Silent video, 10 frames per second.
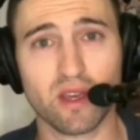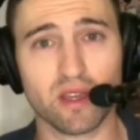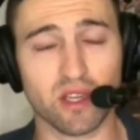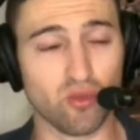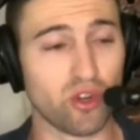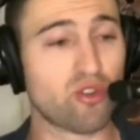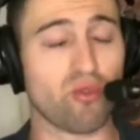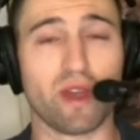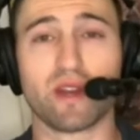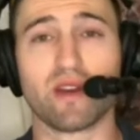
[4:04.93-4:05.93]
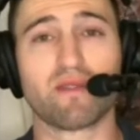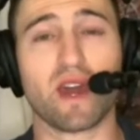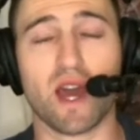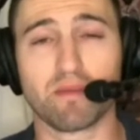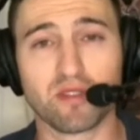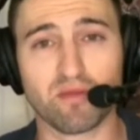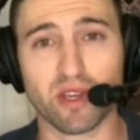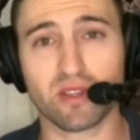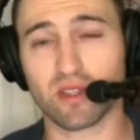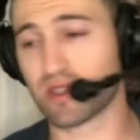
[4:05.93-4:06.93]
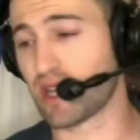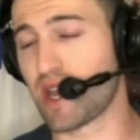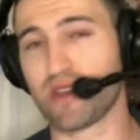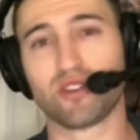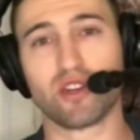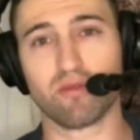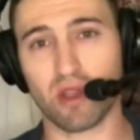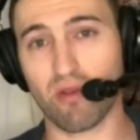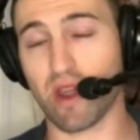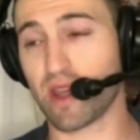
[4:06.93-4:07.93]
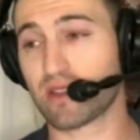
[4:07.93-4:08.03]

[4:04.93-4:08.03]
it would create enough cap space to sign Jerami Grant,